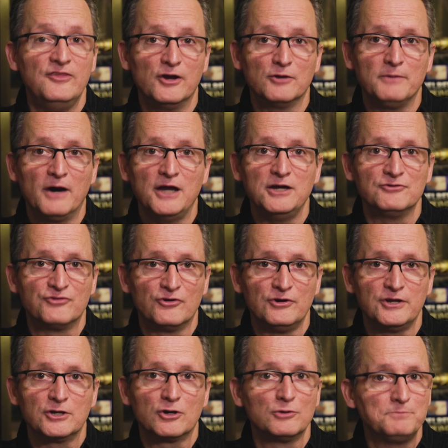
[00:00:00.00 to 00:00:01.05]
thereby
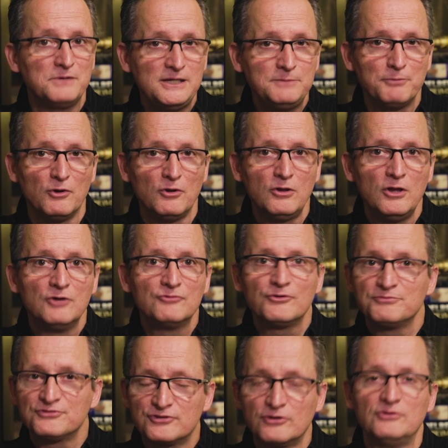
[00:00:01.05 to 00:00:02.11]
averting her people
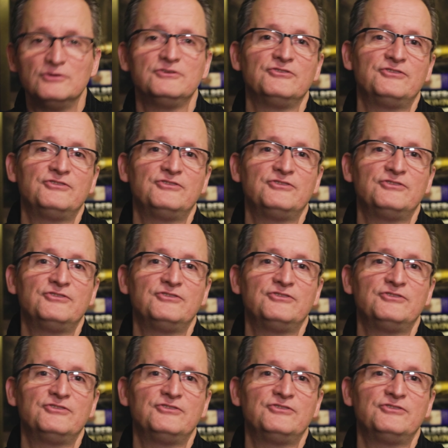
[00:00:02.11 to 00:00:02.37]
from certain